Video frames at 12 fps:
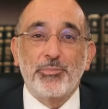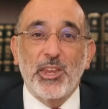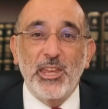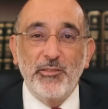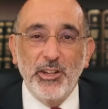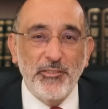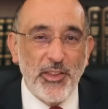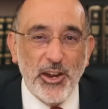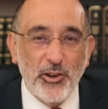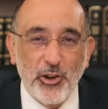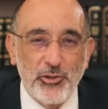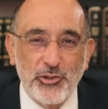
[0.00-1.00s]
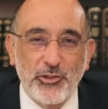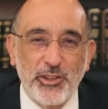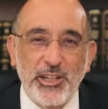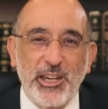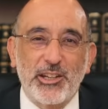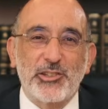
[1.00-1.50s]
Even if they don't go to
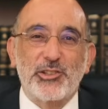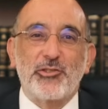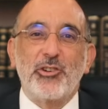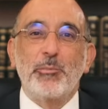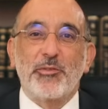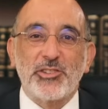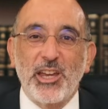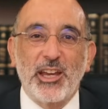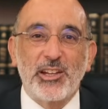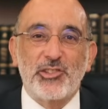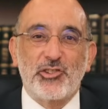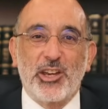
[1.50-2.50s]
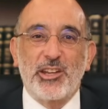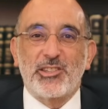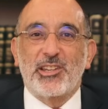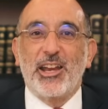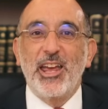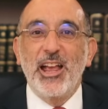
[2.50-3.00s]
the extreme of saying it's
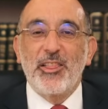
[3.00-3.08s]
genocide,